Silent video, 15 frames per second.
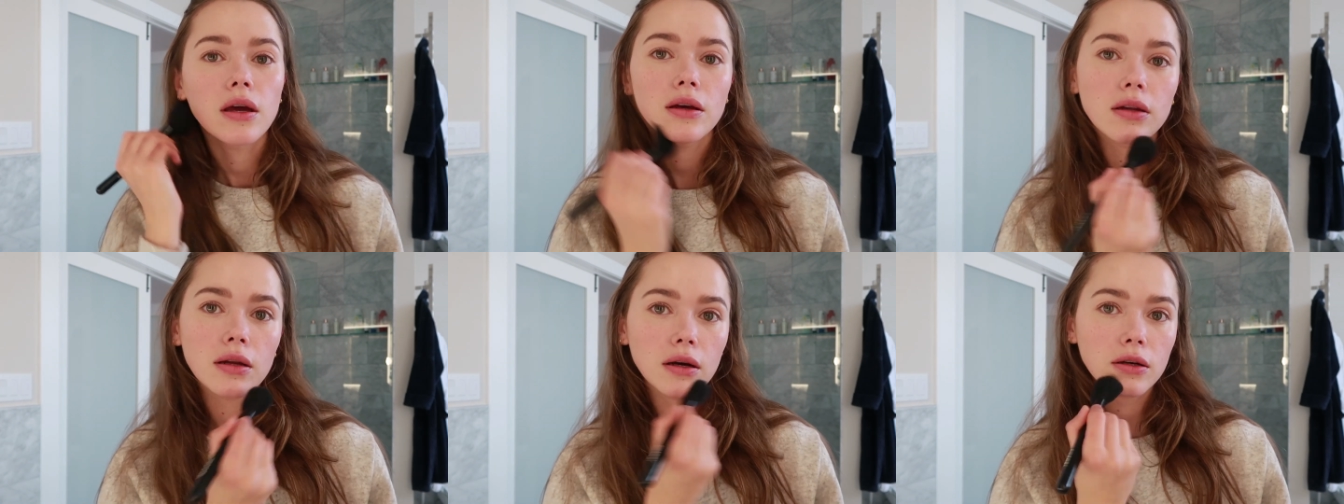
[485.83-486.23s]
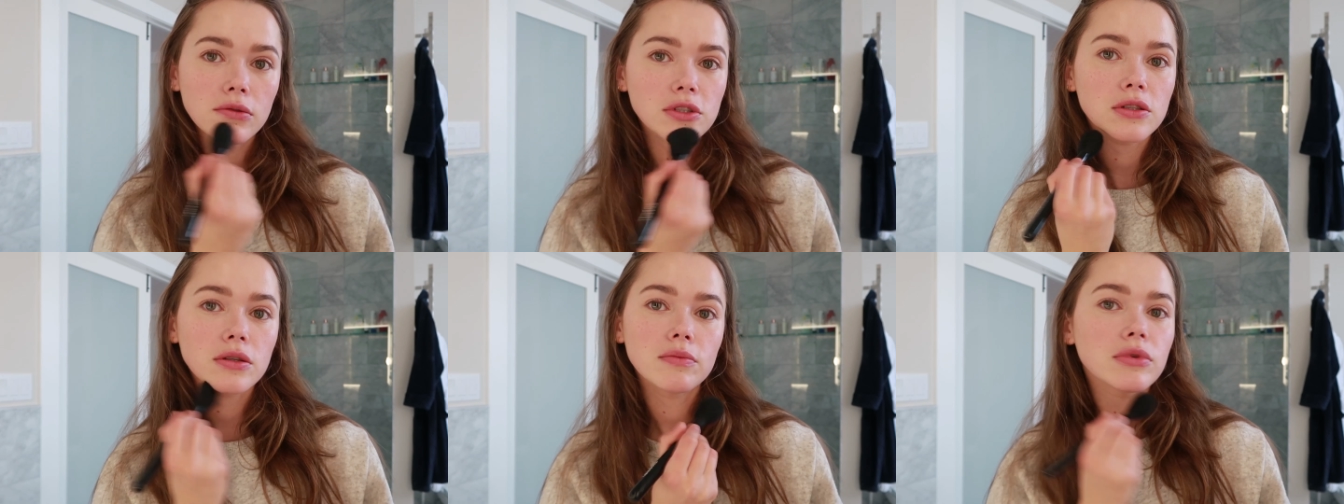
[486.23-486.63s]
and
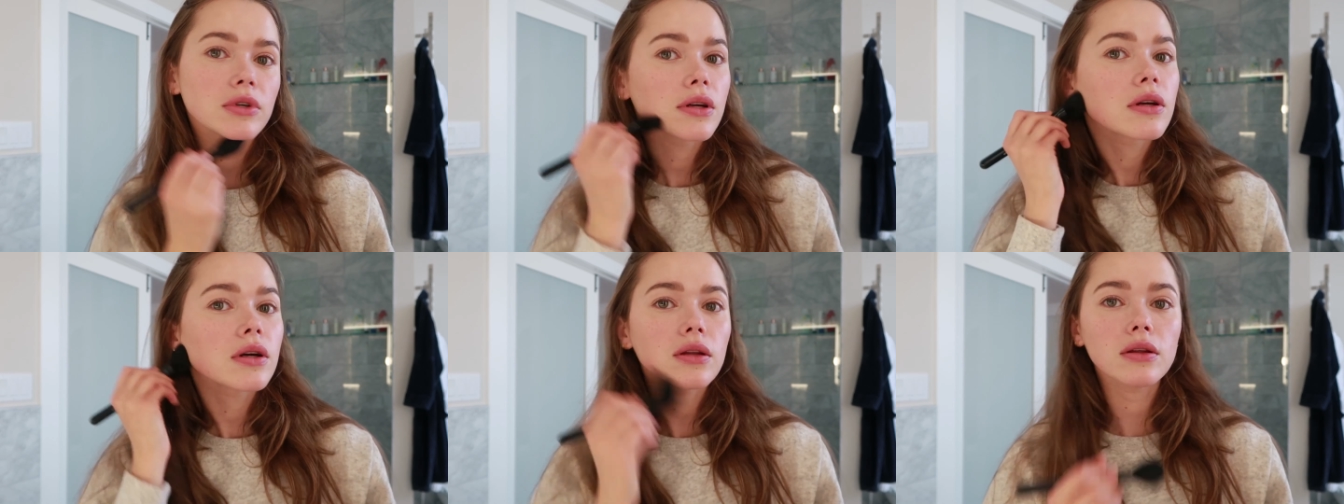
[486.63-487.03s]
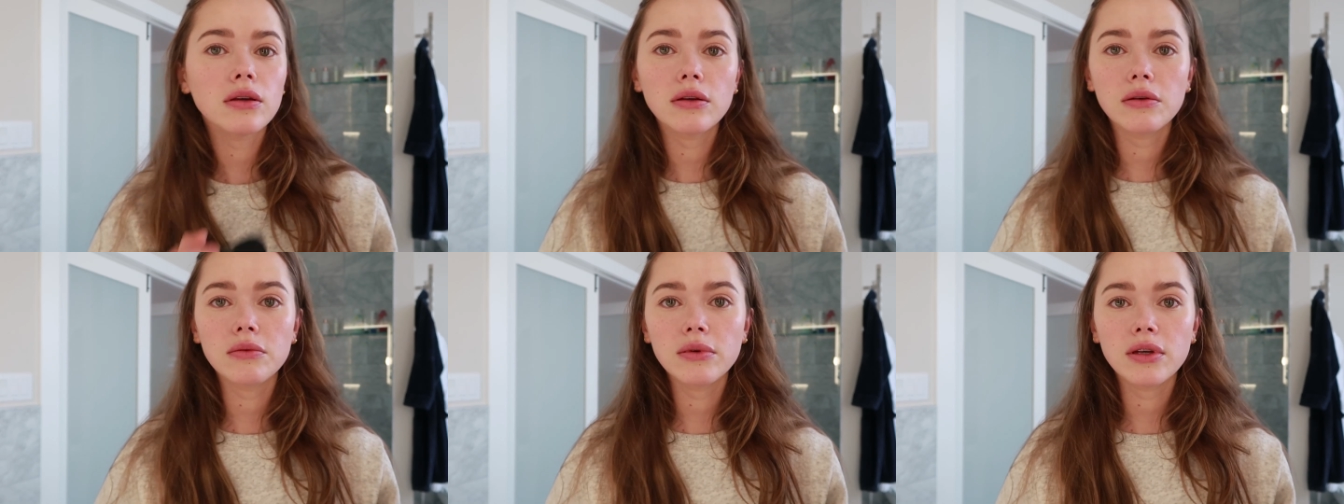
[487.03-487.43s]
also bring a
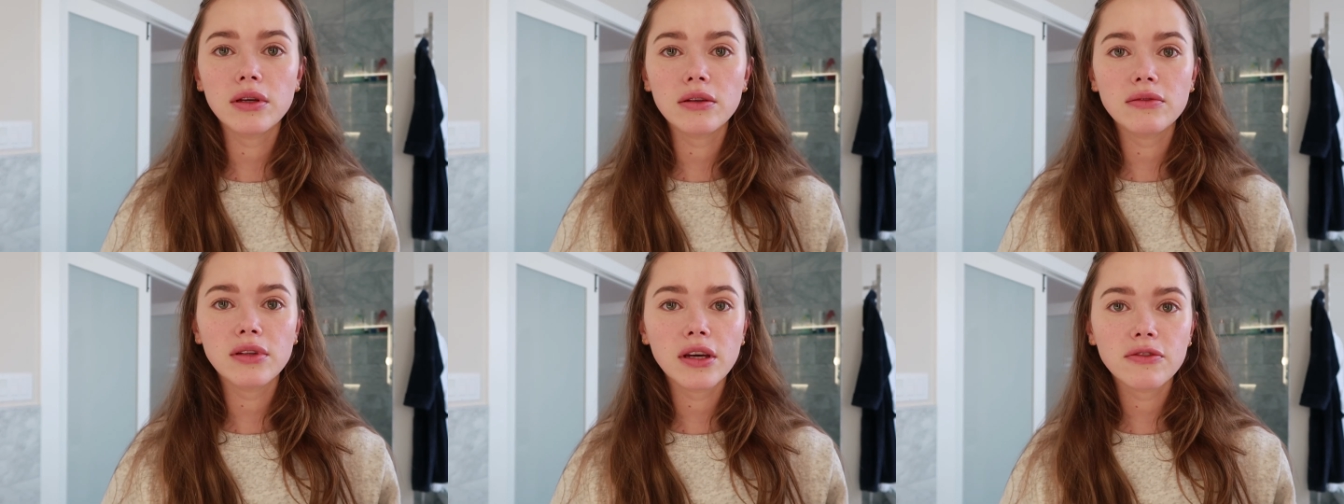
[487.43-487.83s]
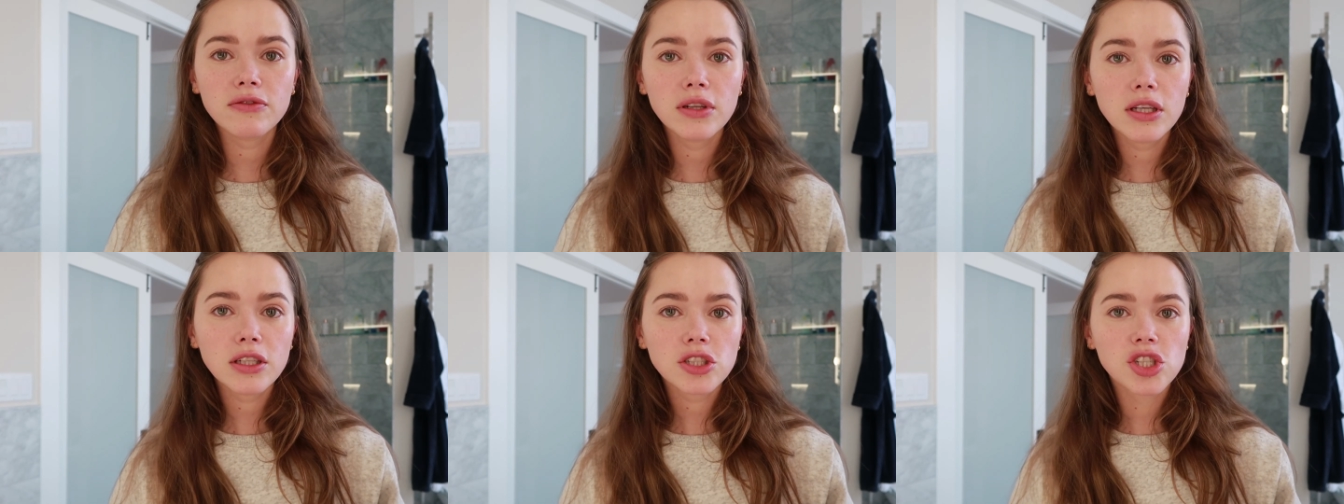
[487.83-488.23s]
little bit of
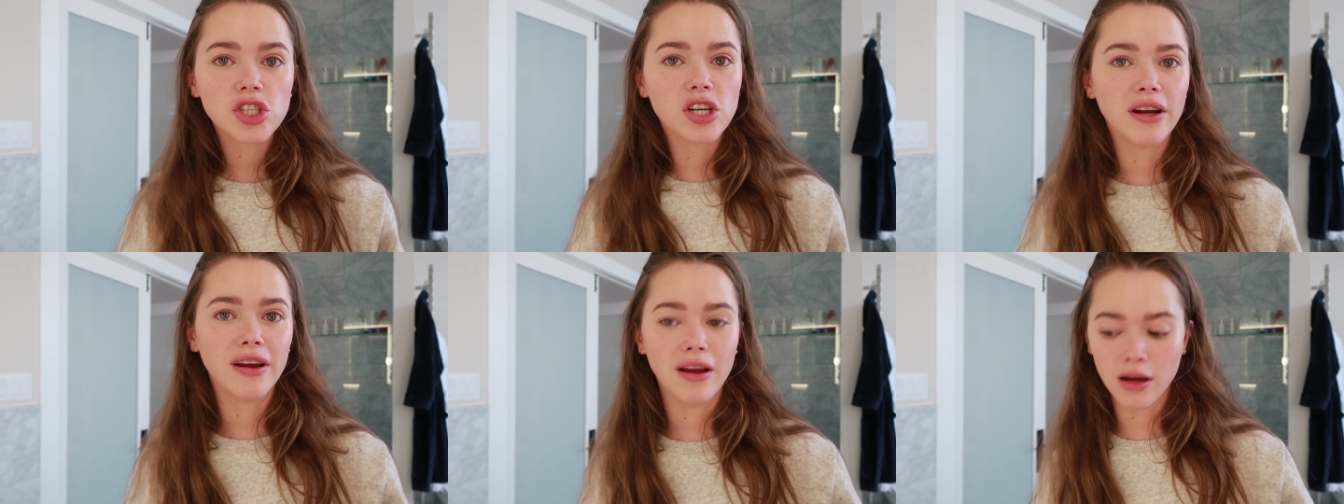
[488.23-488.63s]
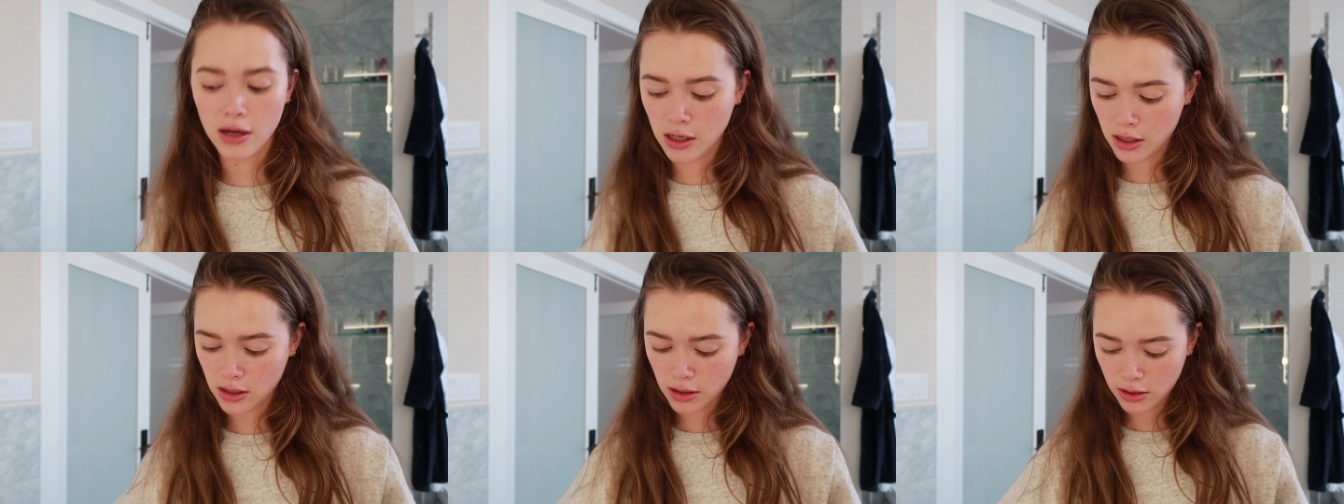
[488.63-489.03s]

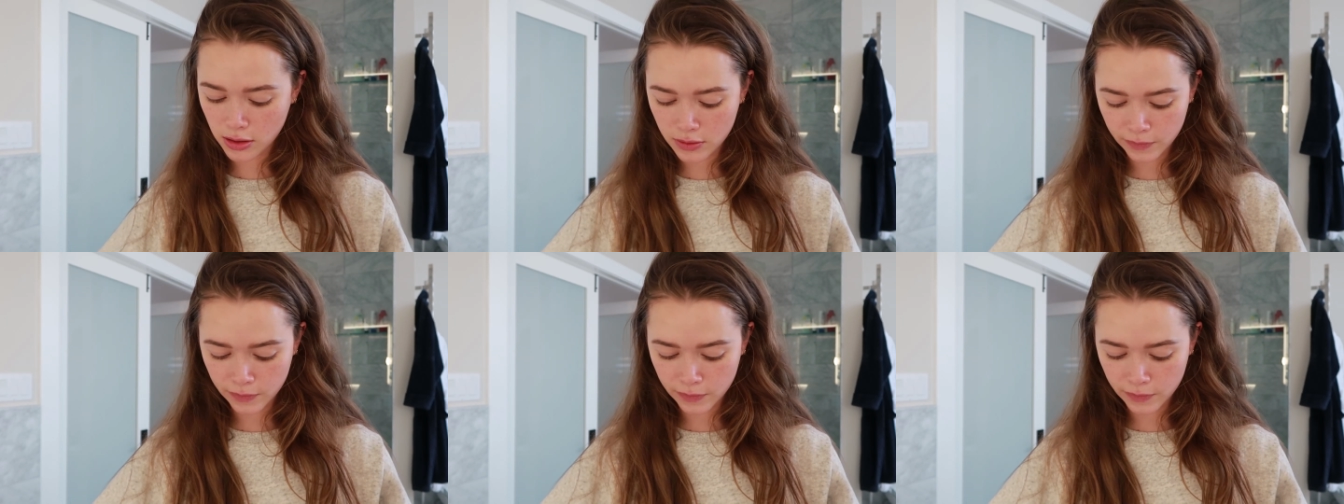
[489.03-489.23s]
definition.